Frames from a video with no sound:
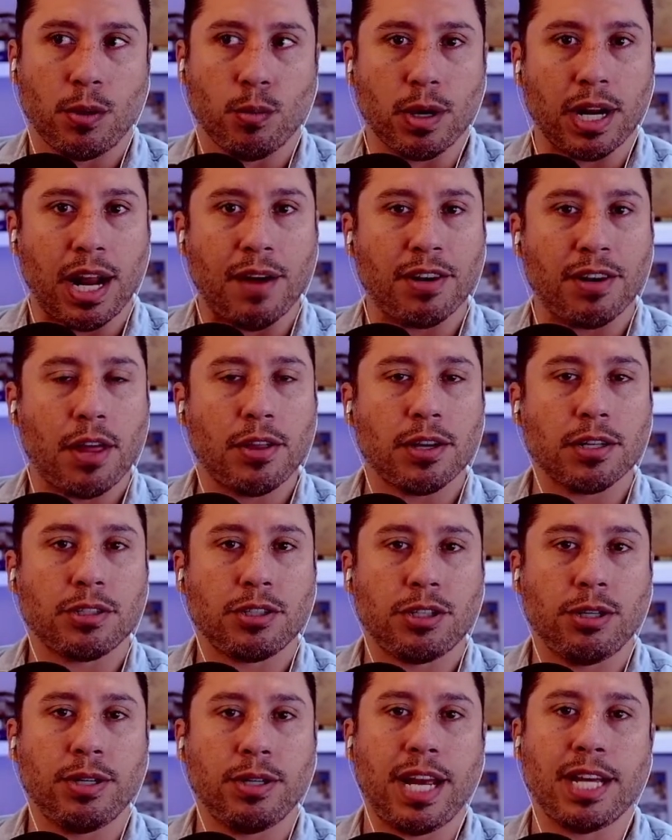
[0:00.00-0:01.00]
We're going to have another
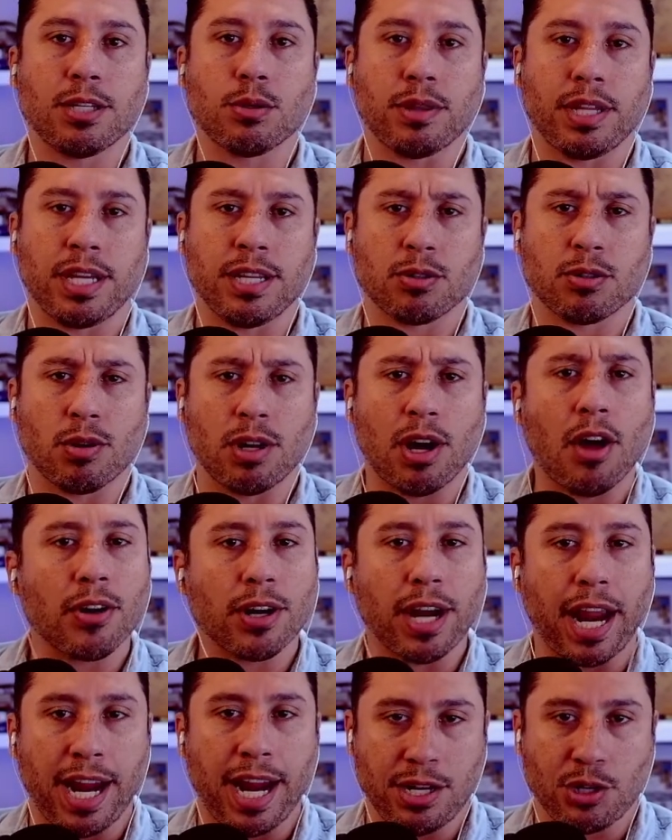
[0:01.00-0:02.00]
2 days with this, or
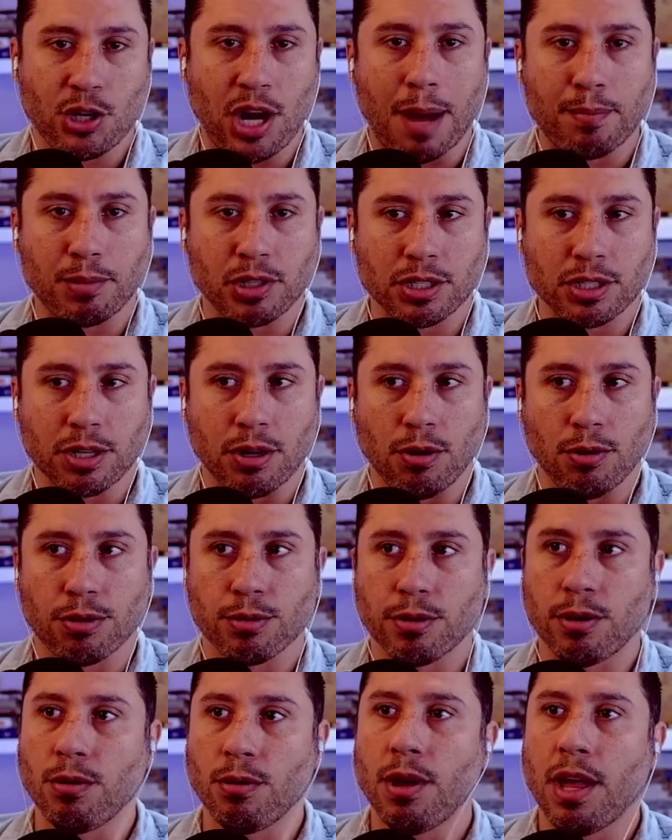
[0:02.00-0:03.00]
another 8 chapters to go
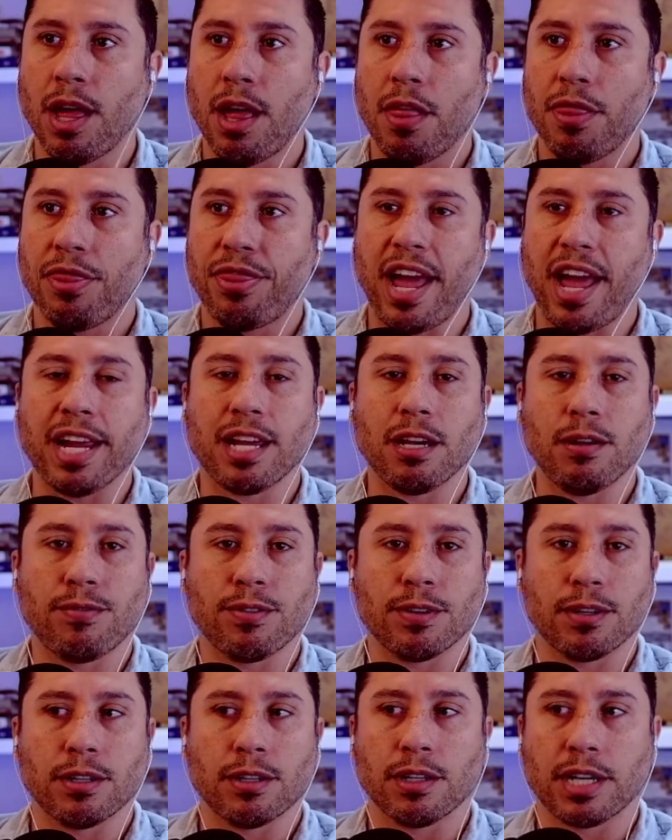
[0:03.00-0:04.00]
through. Thank you
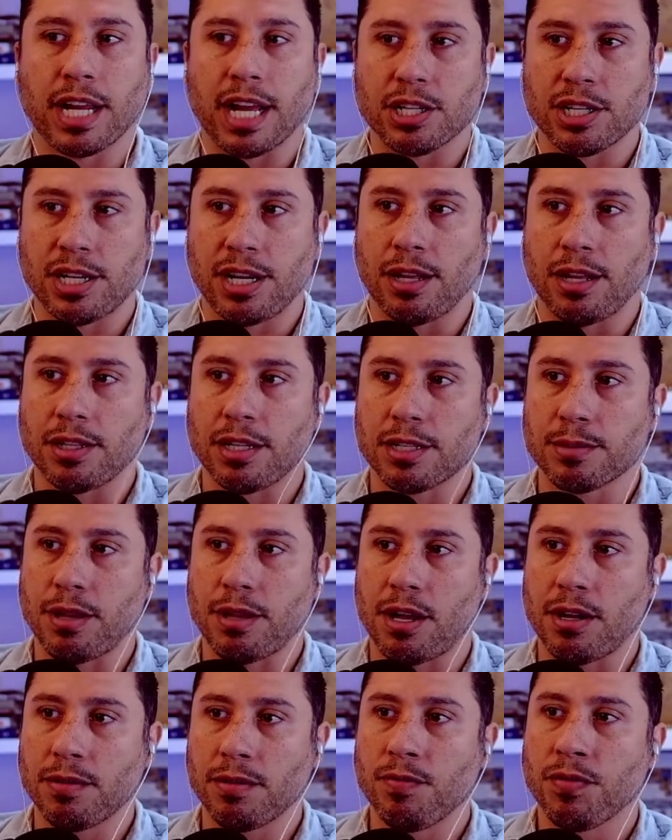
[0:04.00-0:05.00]
for catching out this
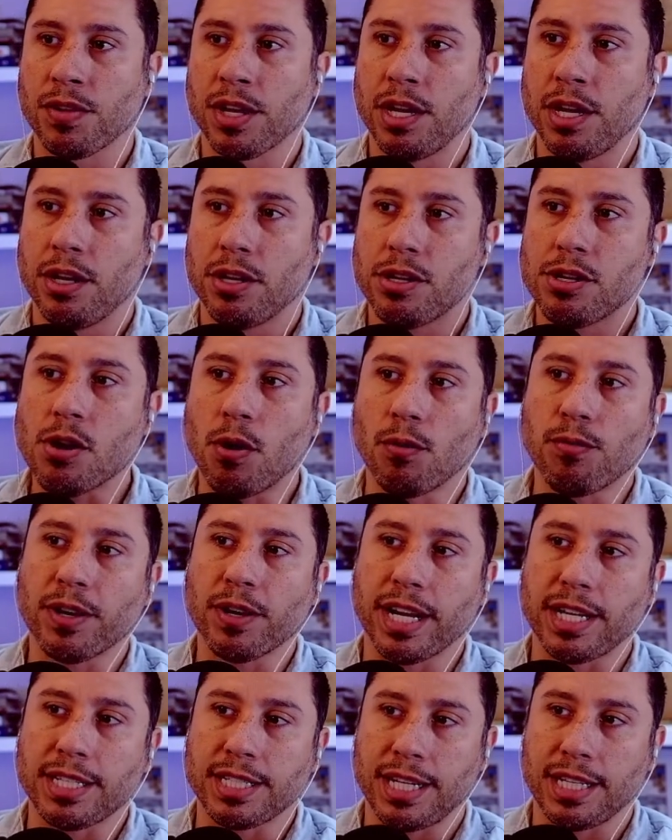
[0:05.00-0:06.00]
long. Don't
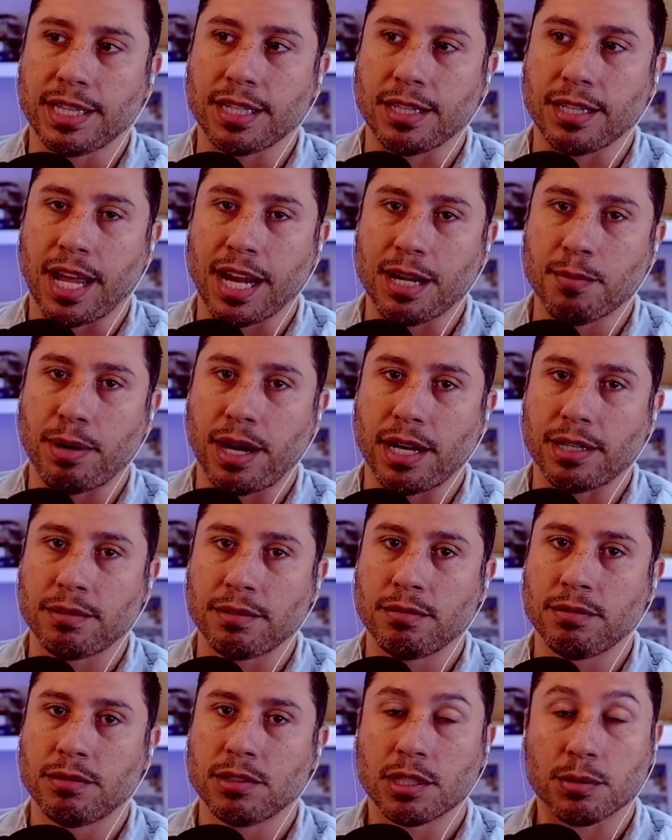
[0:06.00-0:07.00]
forget to hit the like
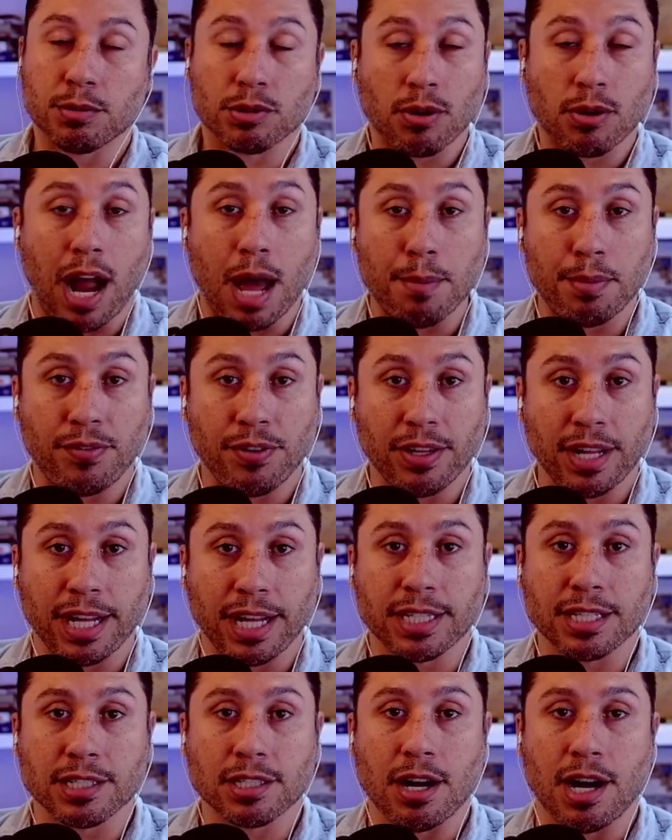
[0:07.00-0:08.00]
button. Subscribe if you
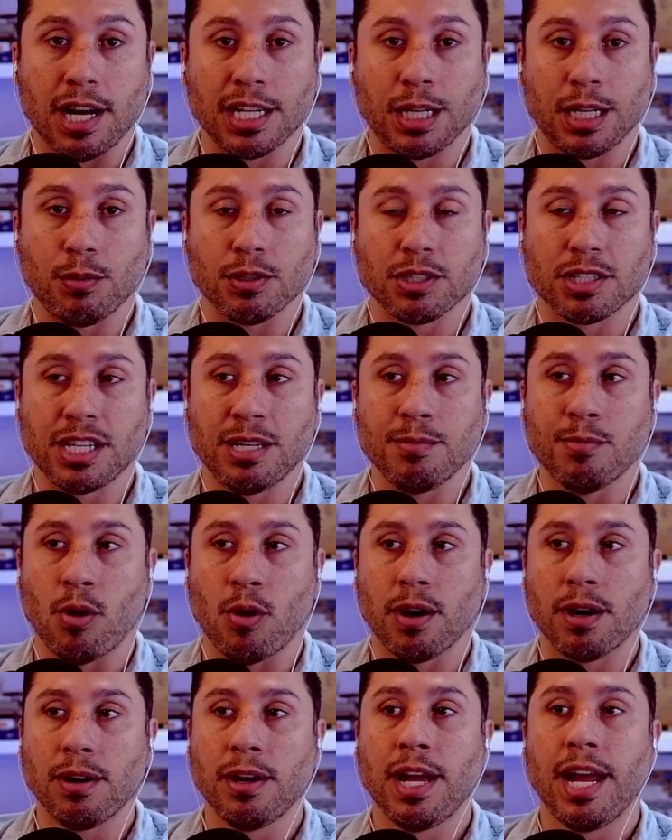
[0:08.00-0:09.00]
like this content. We'll see
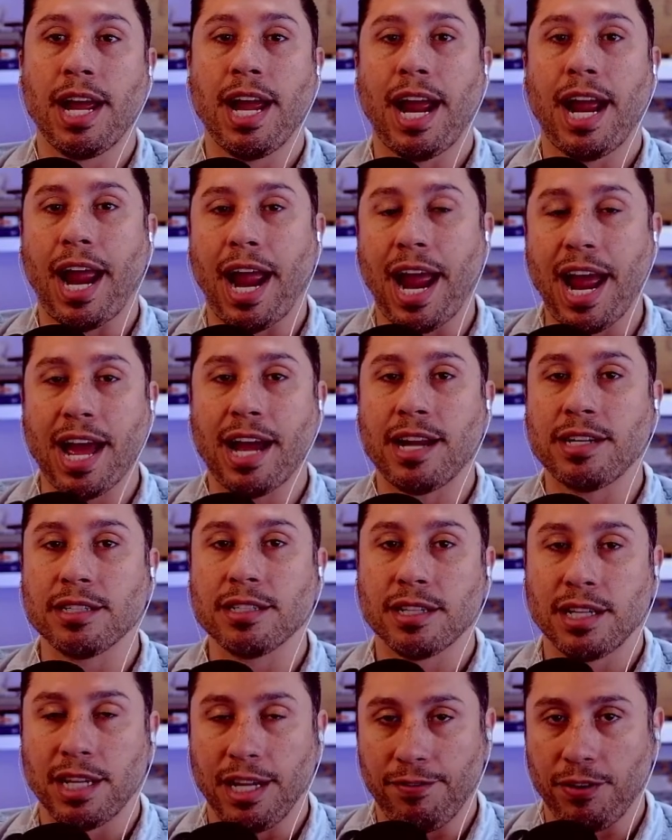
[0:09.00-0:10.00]
more. And
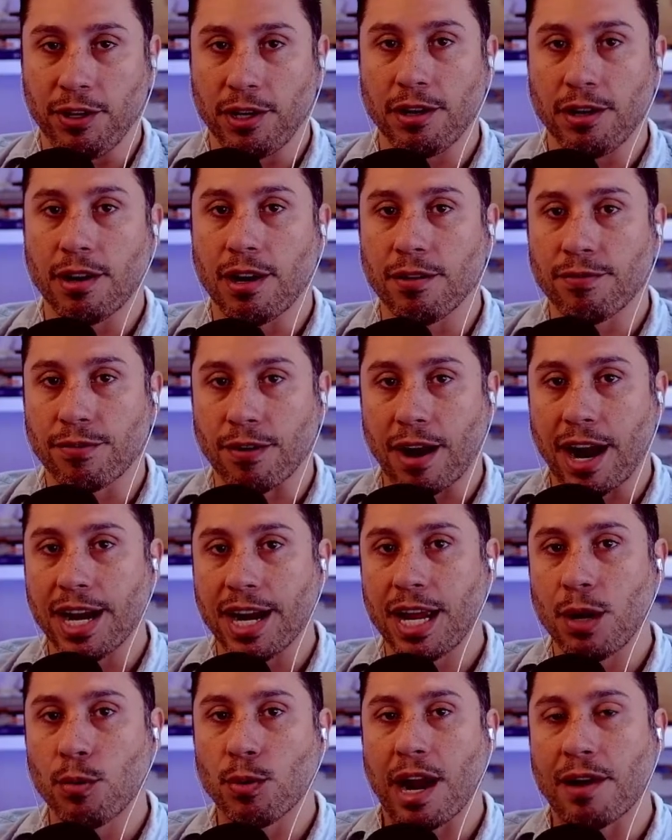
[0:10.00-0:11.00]
if you're here on
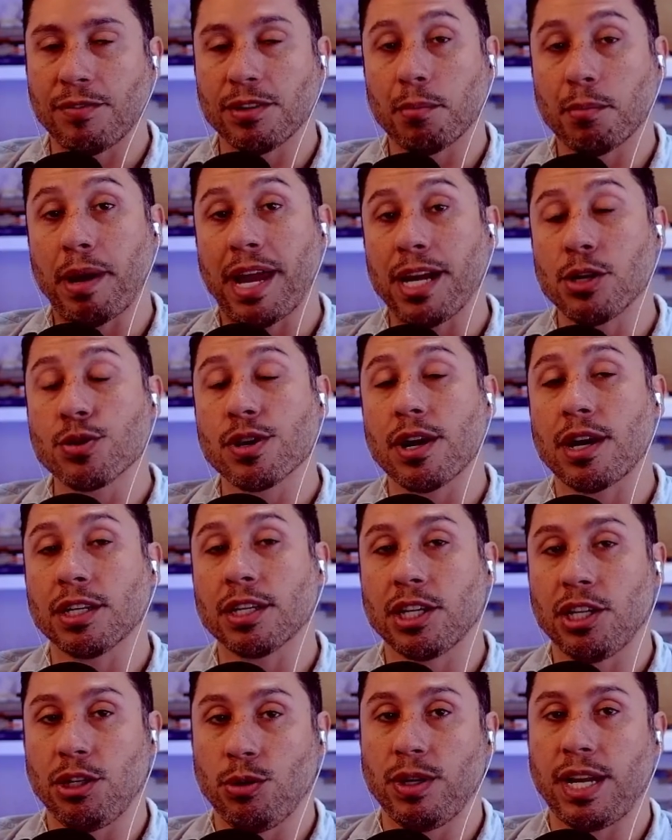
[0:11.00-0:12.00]
Friday, we're having the
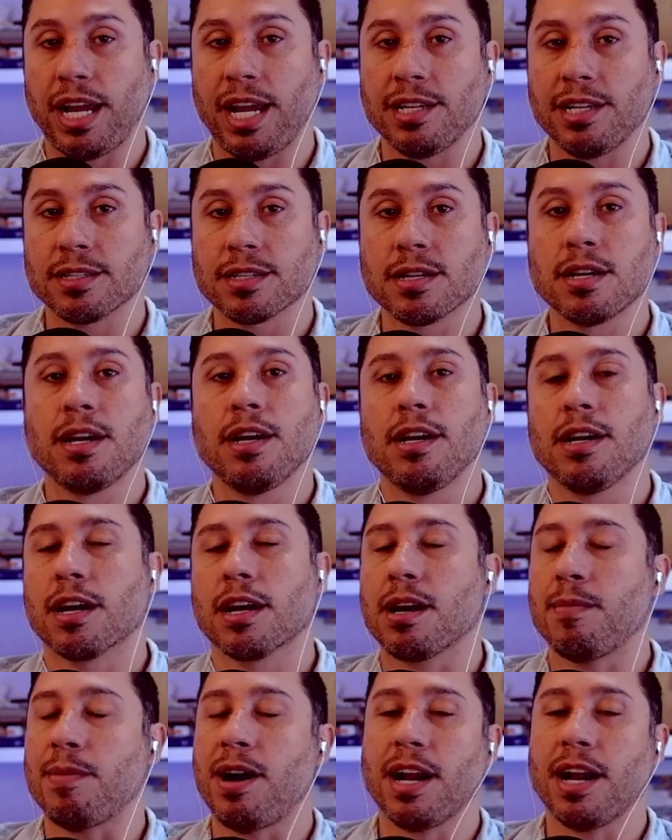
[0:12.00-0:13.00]
Patreon Q&As.
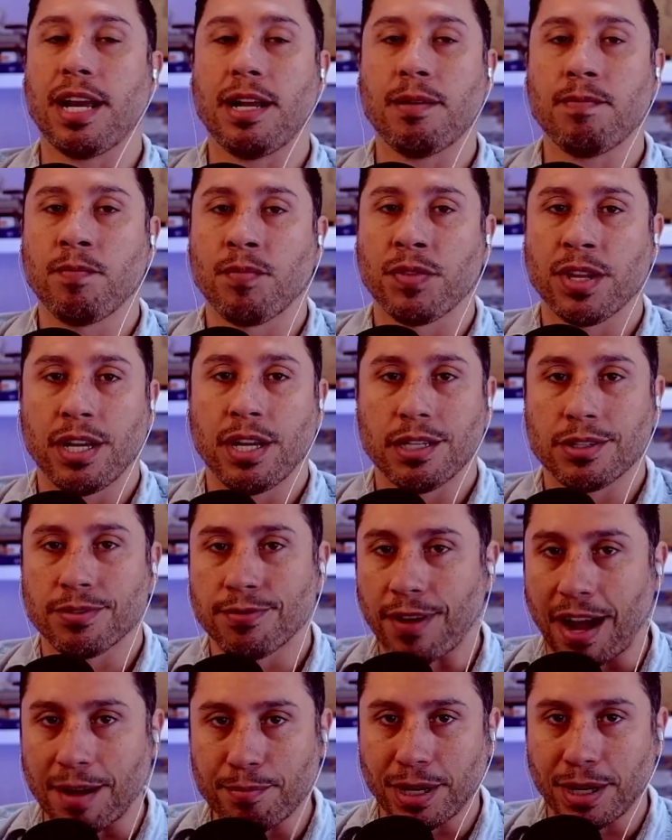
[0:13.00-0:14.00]
Come on in. It's
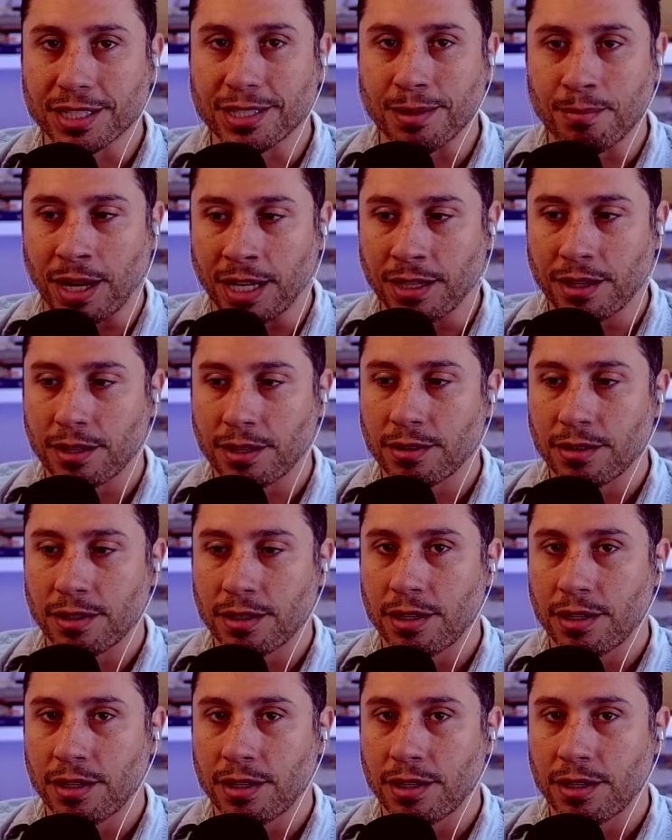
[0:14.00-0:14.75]
$5 a month.